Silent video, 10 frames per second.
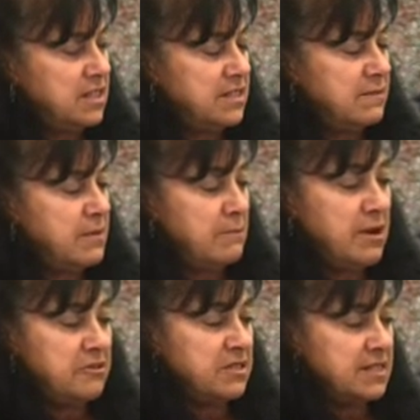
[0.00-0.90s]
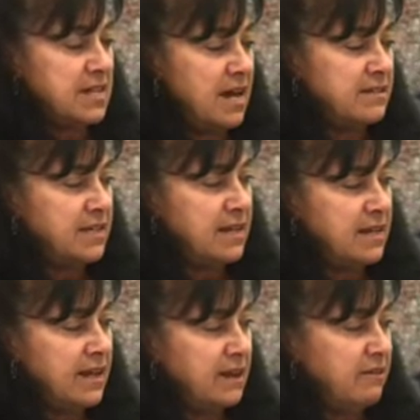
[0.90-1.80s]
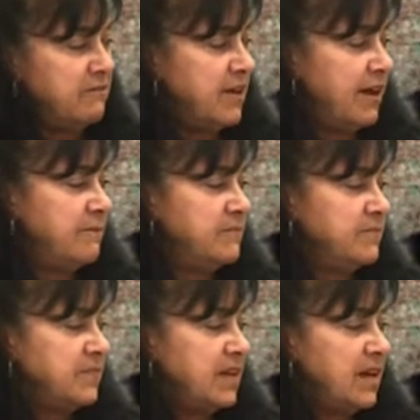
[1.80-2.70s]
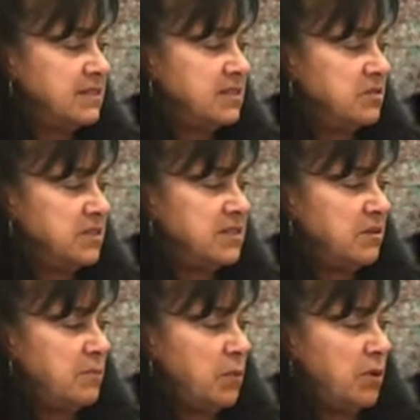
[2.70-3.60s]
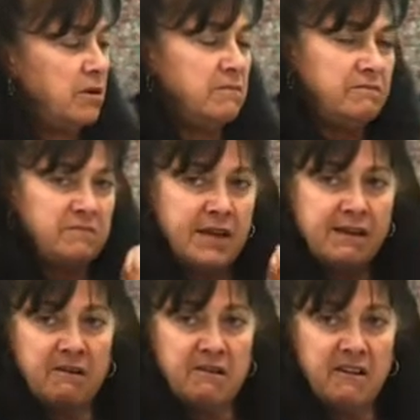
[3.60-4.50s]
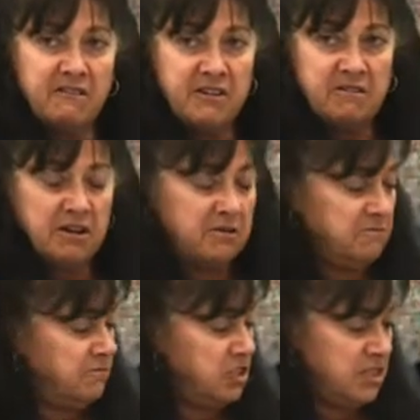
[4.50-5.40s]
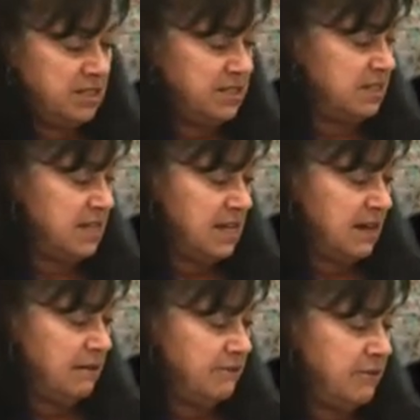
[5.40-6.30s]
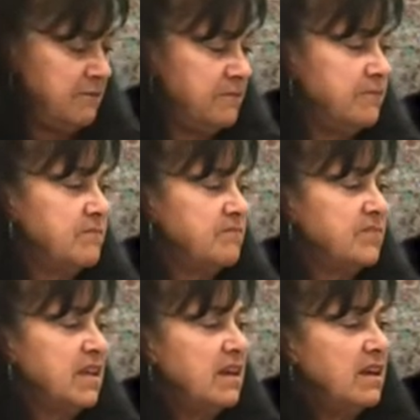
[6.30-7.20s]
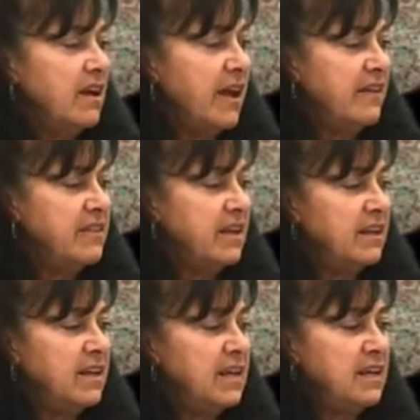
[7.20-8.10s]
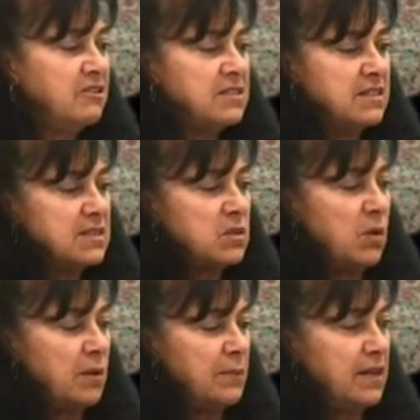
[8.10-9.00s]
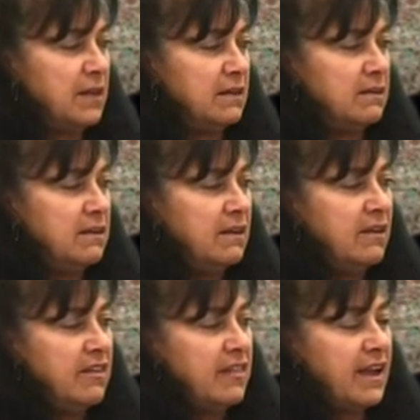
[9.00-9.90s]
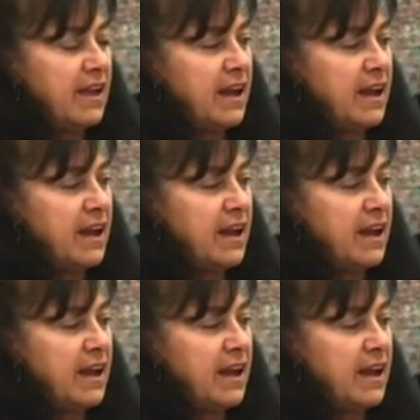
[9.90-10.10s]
The mother does not take care of them. As soon as they're born, they are on their own. She doesn't take care of them. And then here is a scorpion. They